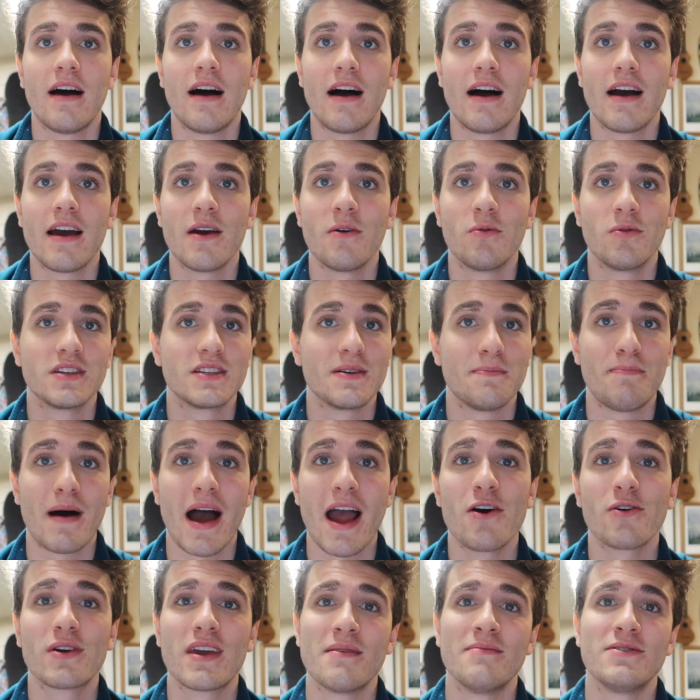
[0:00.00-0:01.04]
I was a
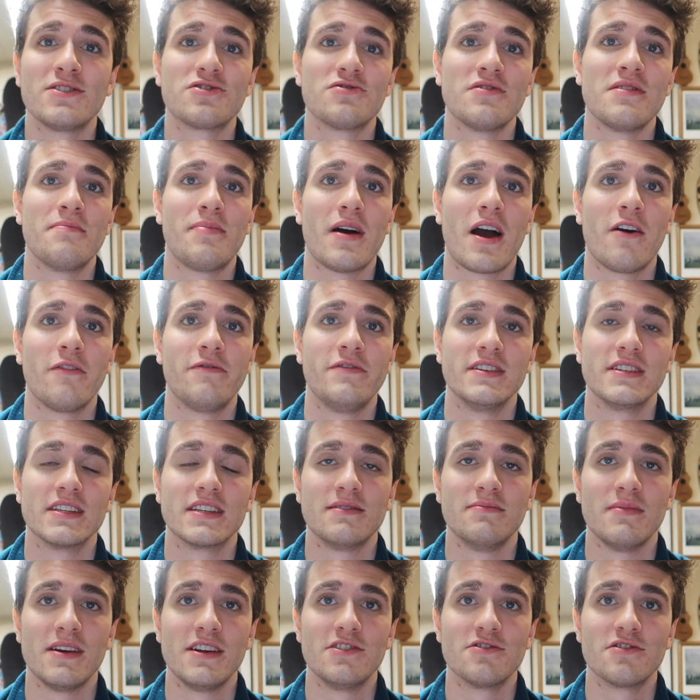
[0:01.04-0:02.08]
biochemistry and
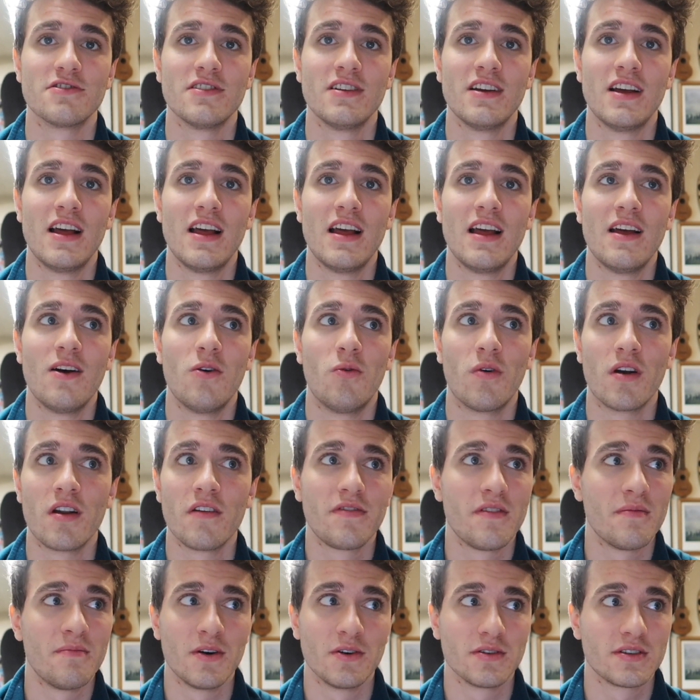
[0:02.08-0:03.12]
biophysics major. One
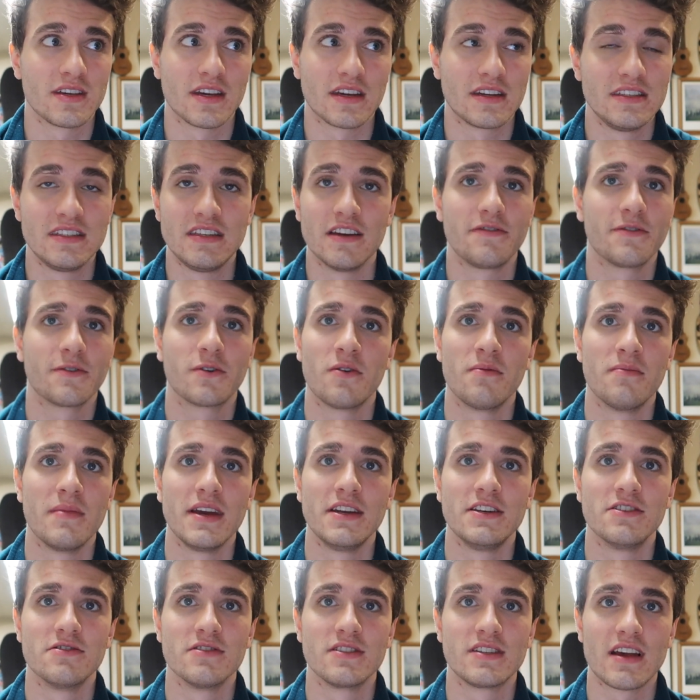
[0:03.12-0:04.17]
of the most like difficult
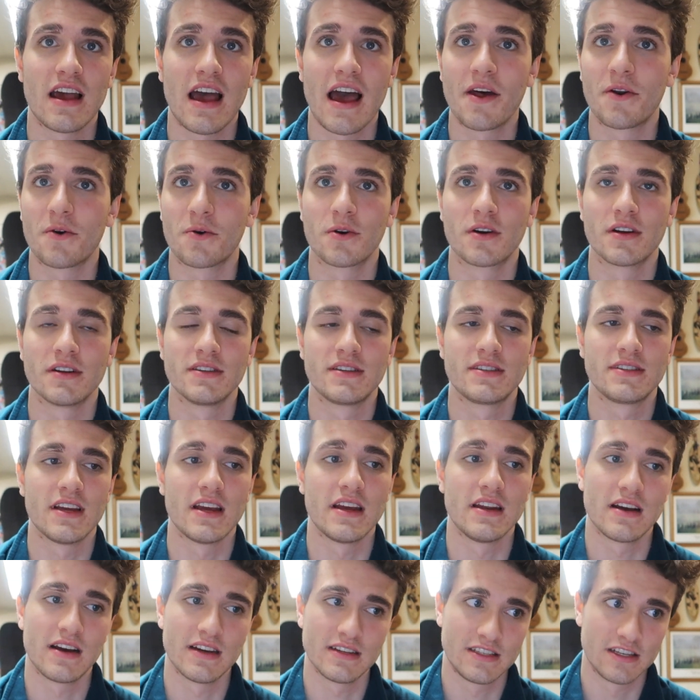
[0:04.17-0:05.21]
majors at Oregon
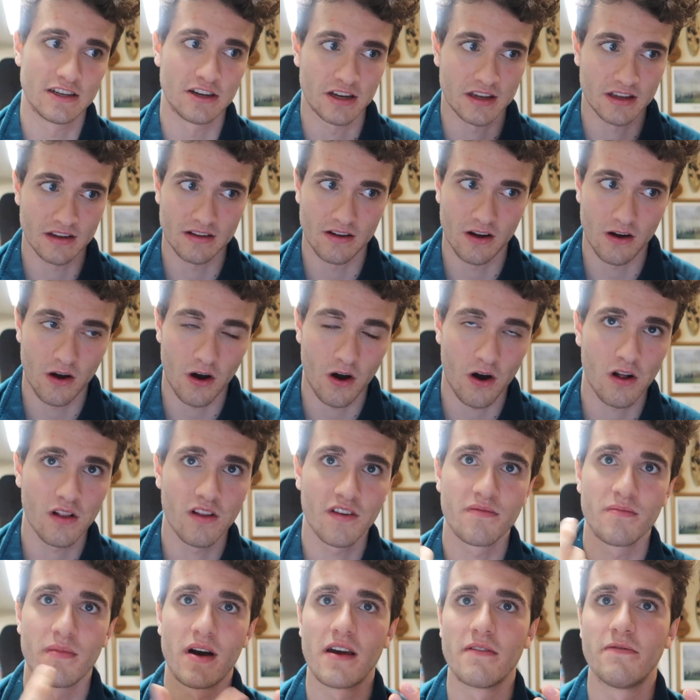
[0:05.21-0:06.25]
State. I took
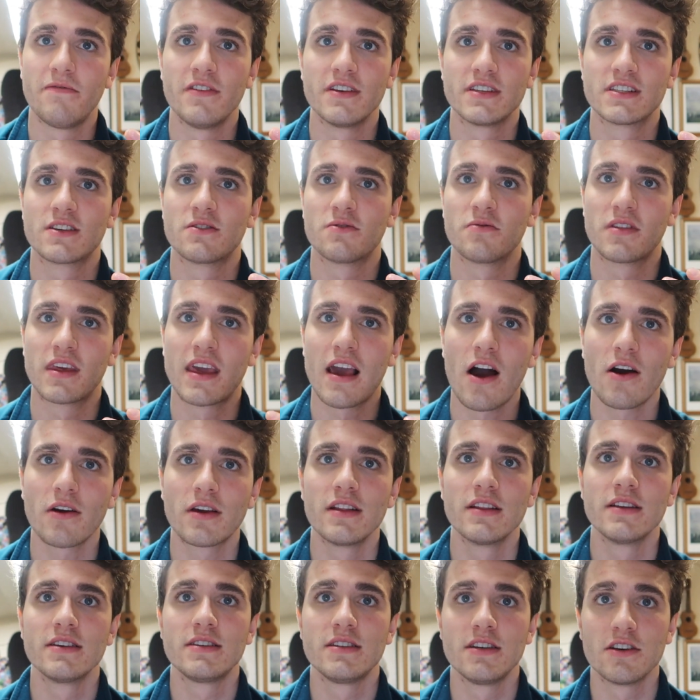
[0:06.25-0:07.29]
all of my physics with
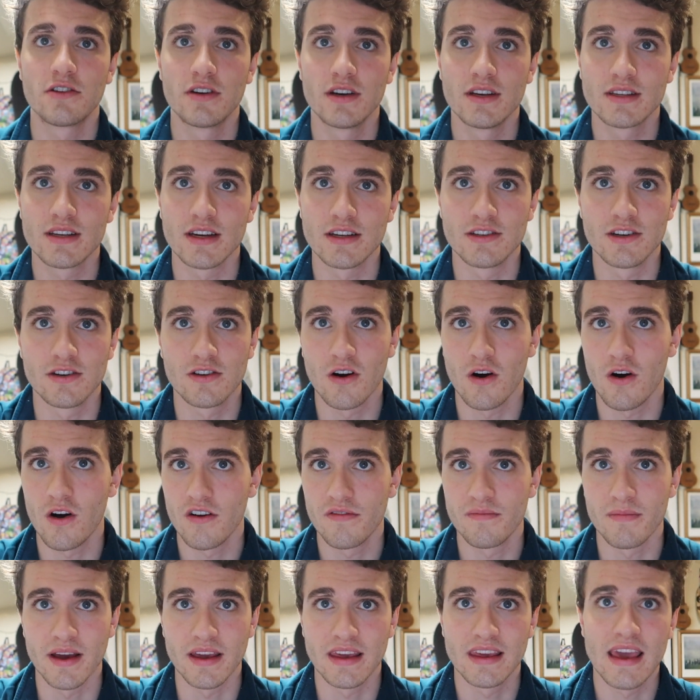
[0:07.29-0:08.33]
calculus series, I took
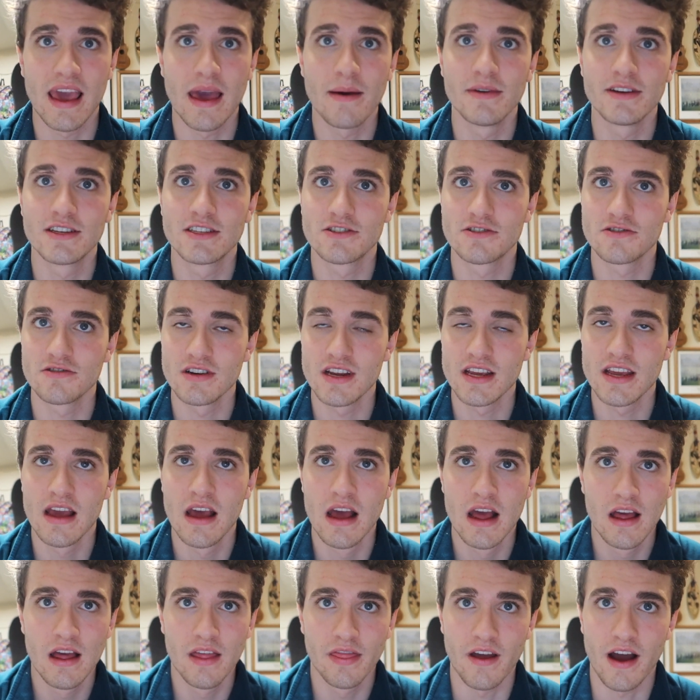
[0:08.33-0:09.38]
all of my chemistry,
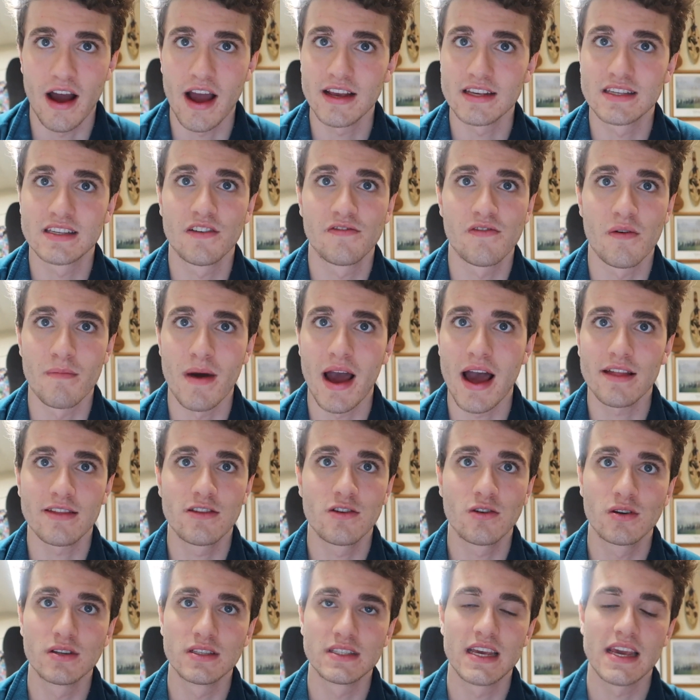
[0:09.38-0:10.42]
the highest level
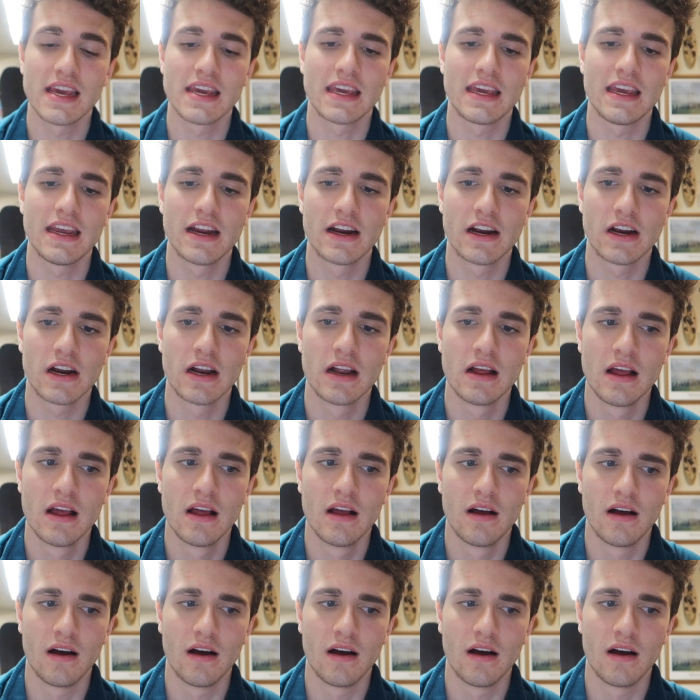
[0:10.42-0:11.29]
math you can take here,